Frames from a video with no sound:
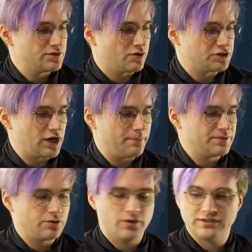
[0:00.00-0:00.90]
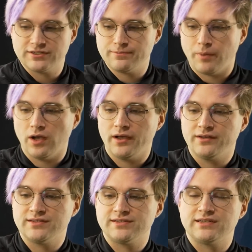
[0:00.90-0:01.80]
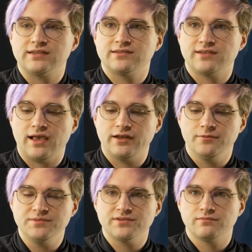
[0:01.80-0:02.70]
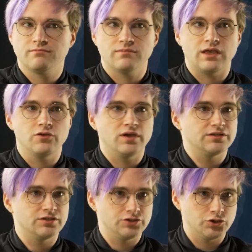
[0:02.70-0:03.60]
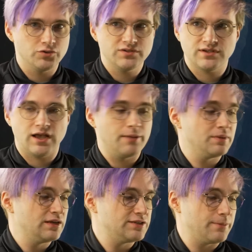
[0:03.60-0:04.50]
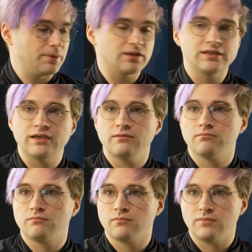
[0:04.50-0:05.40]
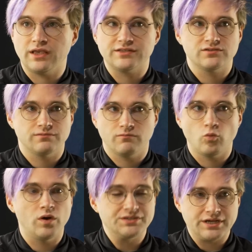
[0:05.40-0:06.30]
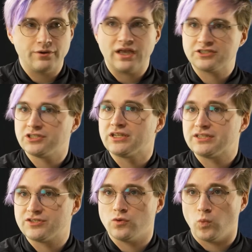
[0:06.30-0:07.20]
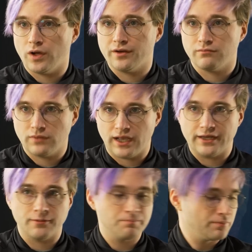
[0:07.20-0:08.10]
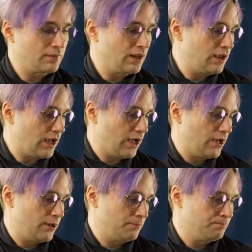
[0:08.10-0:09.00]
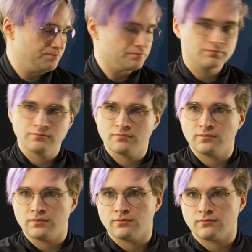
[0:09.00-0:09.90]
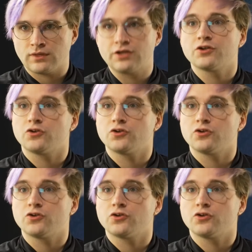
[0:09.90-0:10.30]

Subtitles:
So the shop is going to spawn 6 items that you get to choose. Typically, it's 1 town action gets you 1 item. Awesome. So, because you said there's no currency.